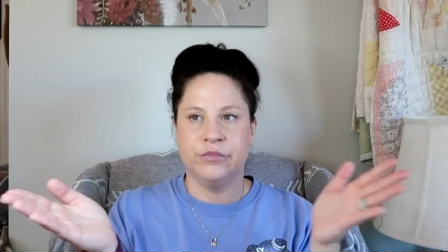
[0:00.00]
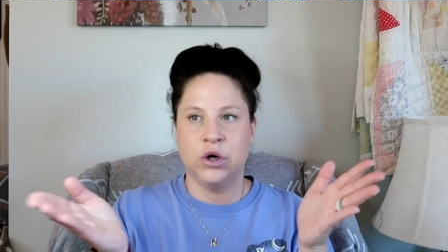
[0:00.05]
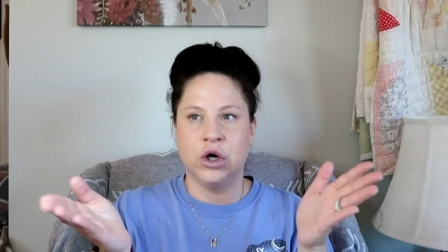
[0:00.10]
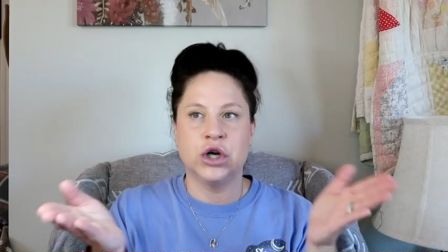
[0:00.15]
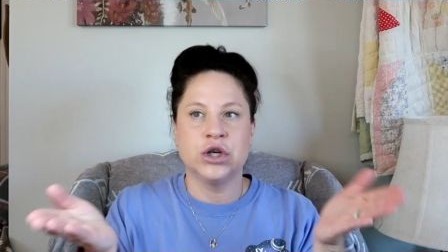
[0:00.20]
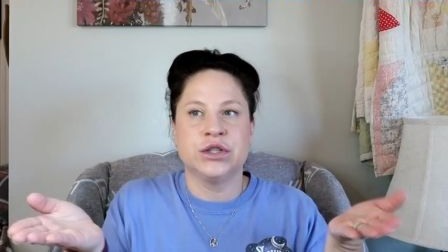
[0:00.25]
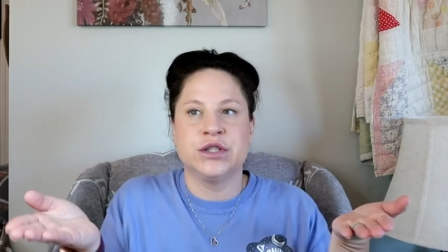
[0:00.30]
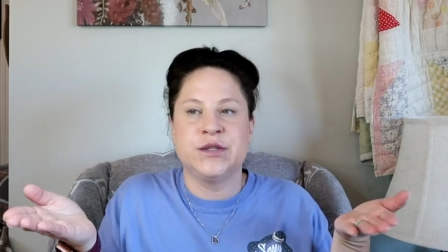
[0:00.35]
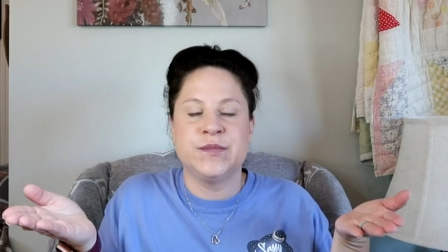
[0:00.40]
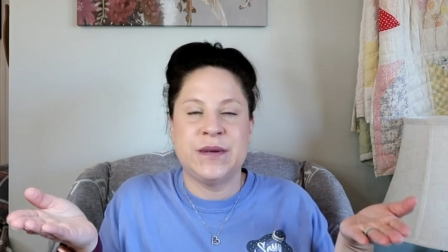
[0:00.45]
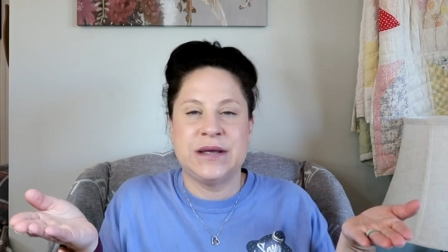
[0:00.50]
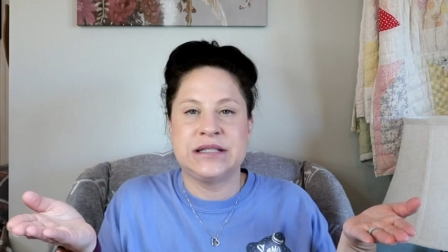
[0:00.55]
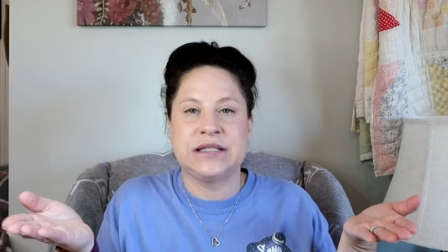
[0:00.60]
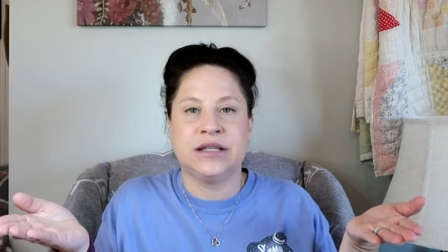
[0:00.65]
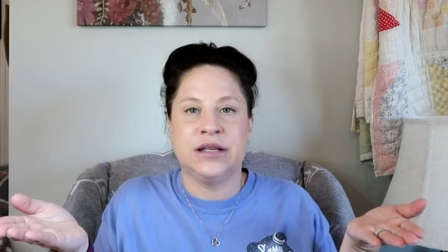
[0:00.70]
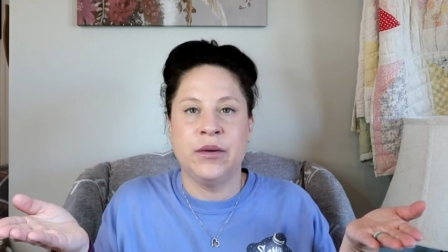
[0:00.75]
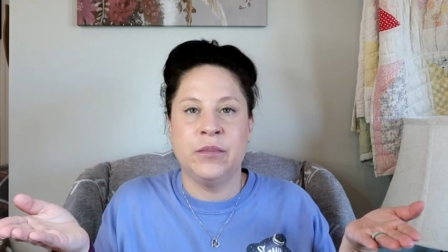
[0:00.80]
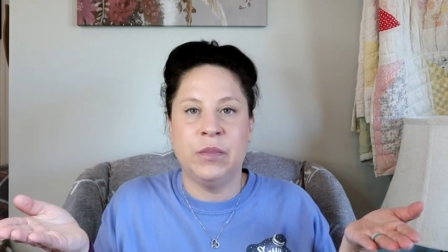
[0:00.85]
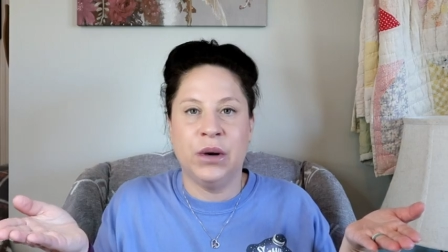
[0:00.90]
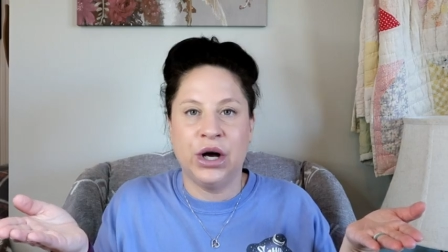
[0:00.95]
ours is
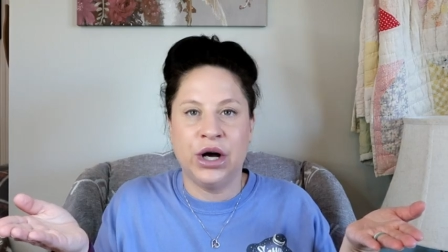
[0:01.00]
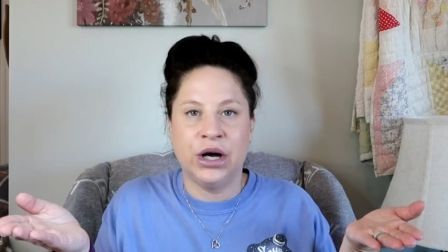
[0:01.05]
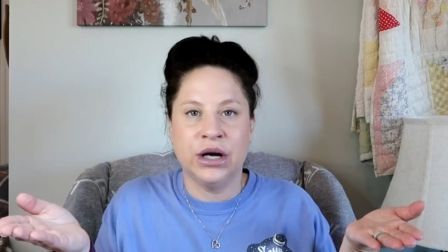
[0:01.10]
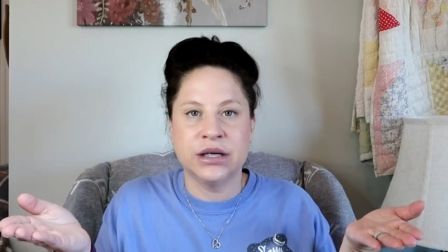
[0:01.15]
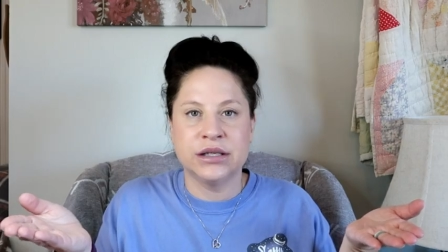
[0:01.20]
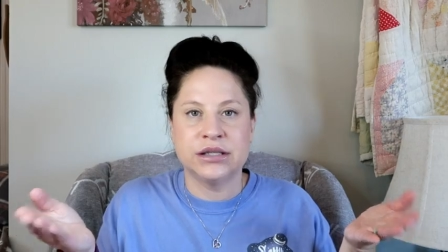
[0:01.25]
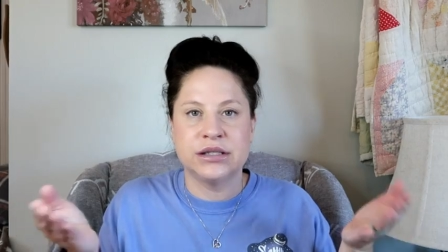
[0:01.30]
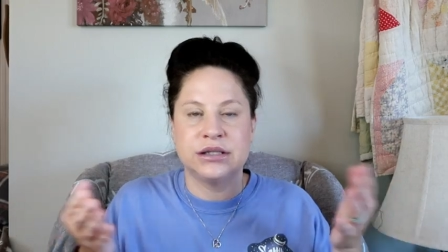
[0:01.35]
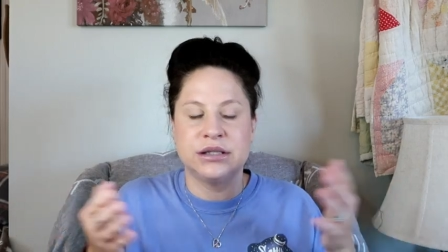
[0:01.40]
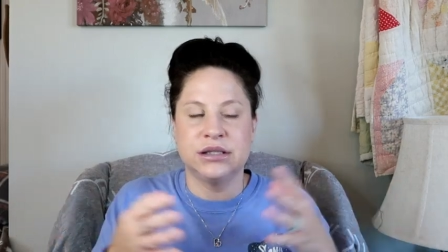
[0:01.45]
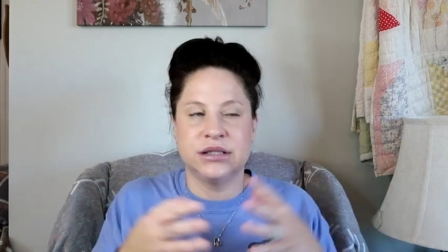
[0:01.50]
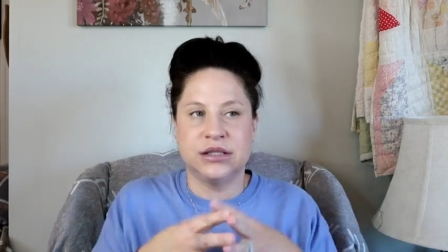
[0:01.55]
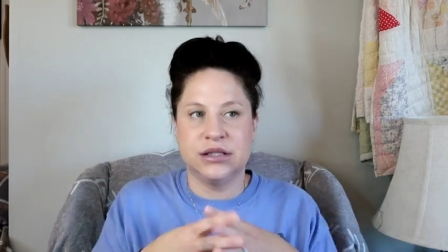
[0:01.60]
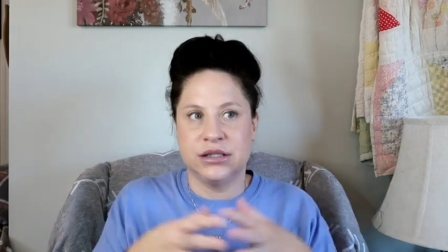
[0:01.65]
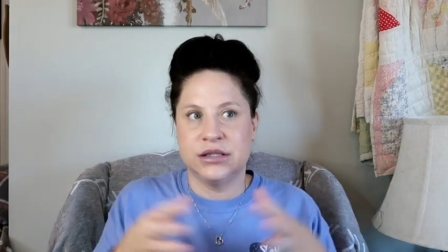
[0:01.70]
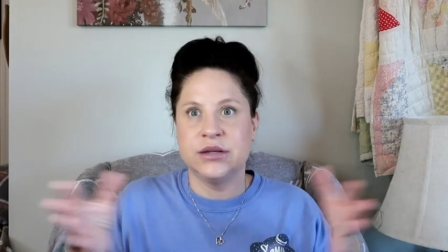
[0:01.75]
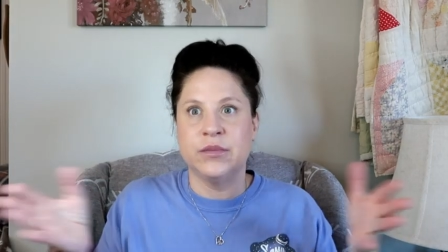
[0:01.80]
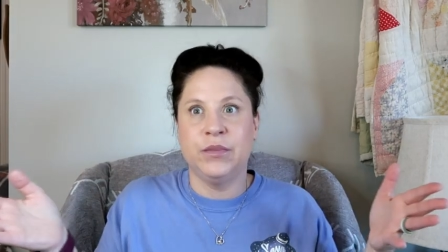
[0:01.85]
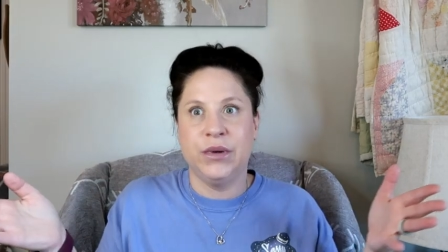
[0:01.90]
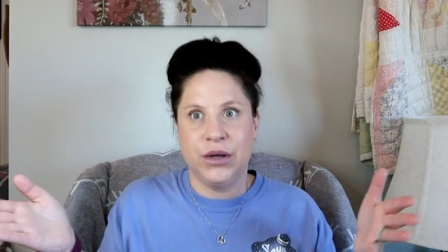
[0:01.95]
basically a box. It's,
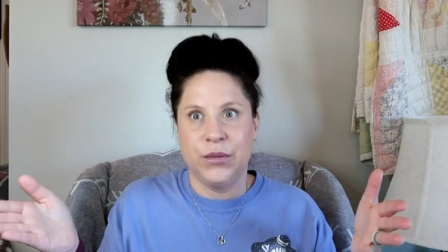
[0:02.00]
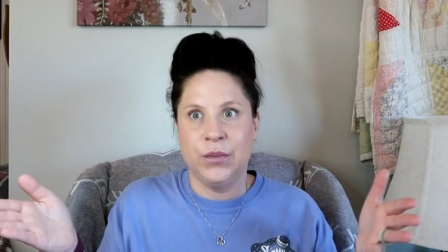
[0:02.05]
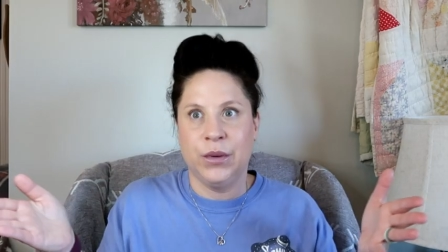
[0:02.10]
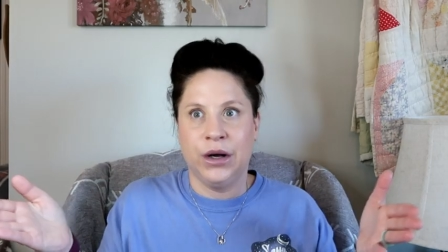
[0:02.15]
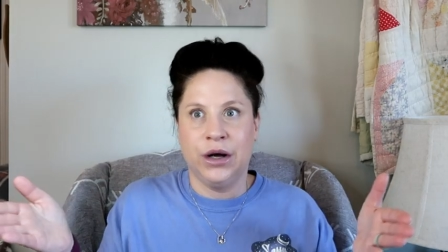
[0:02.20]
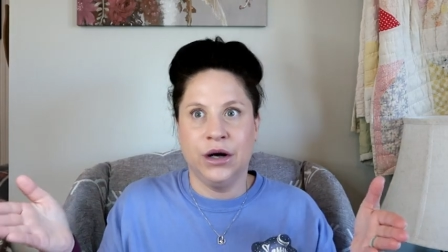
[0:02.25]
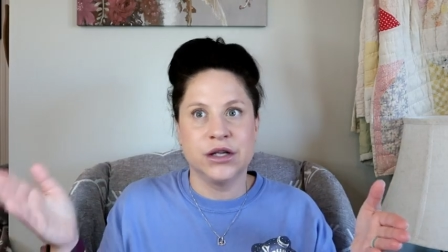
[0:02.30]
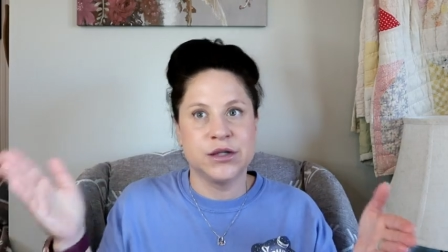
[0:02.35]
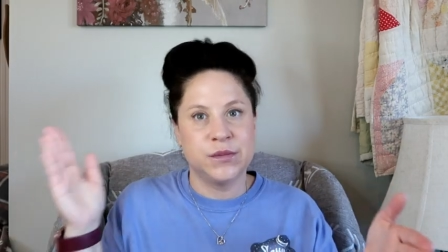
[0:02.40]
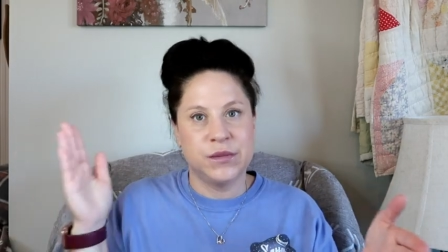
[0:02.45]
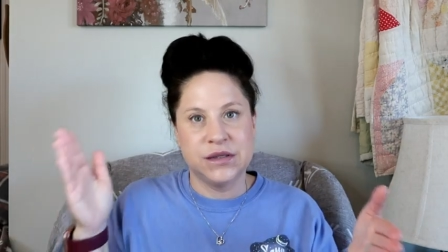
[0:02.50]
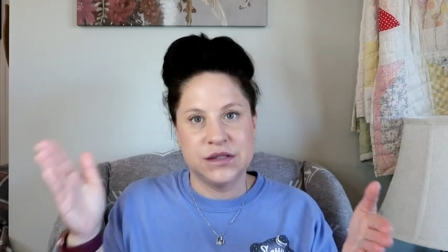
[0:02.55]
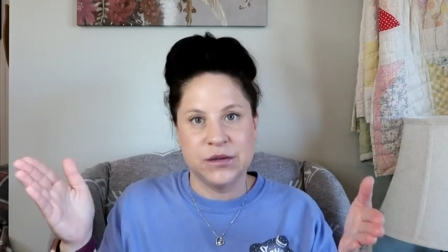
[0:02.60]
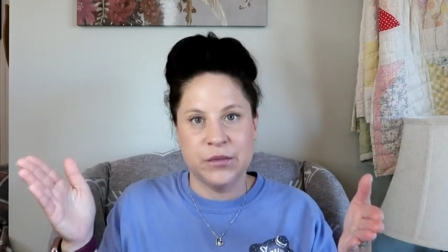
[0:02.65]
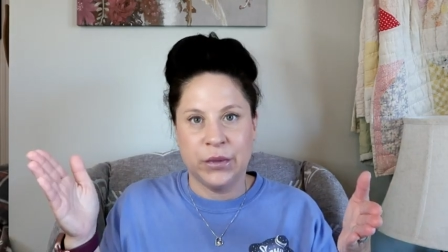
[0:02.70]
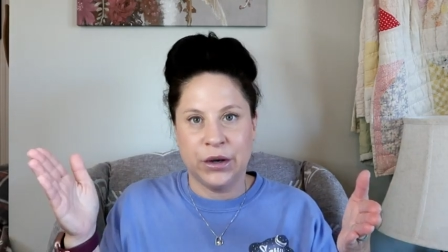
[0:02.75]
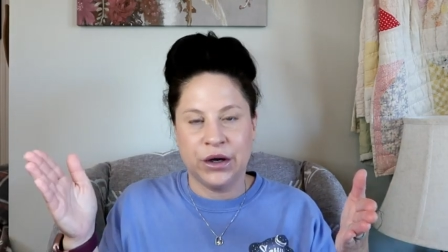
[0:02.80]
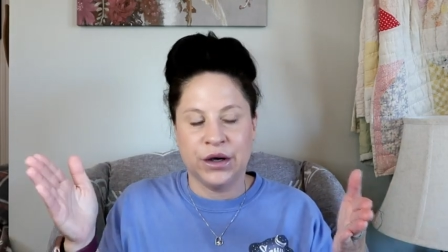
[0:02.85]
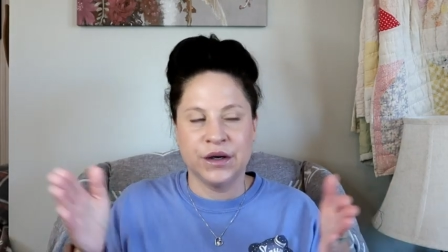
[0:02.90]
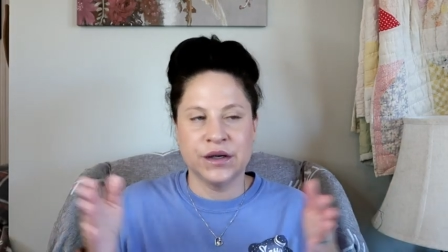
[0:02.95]
it's a big box, but it's a
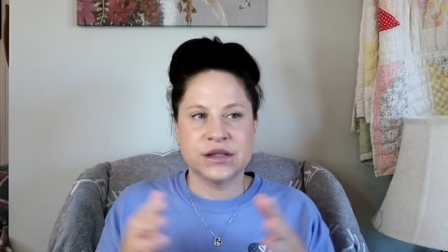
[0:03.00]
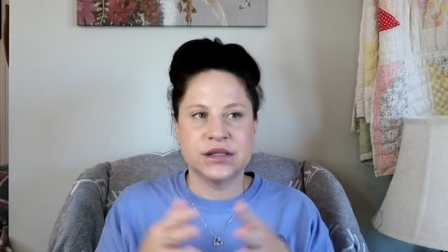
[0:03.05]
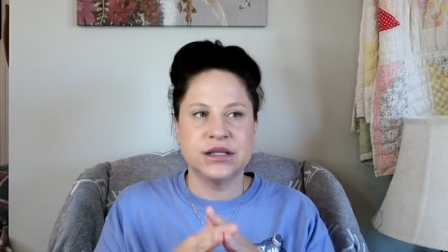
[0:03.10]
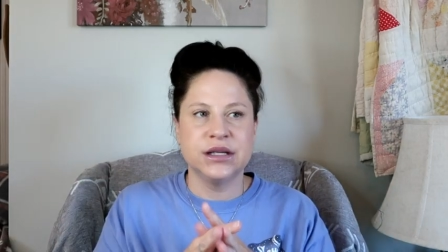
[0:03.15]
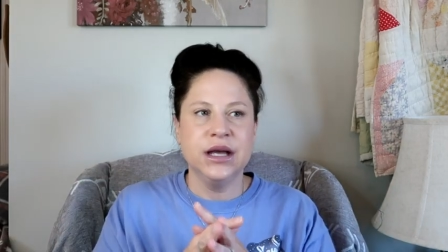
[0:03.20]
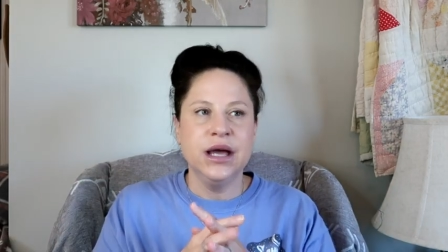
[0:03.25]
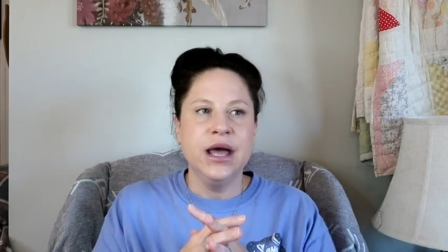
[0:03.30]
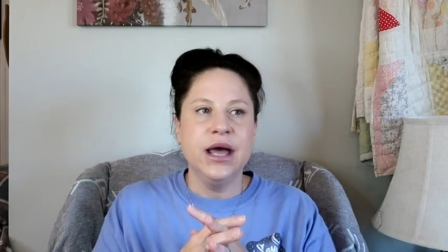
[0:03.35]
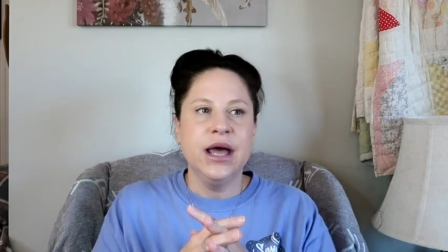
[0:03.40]
box.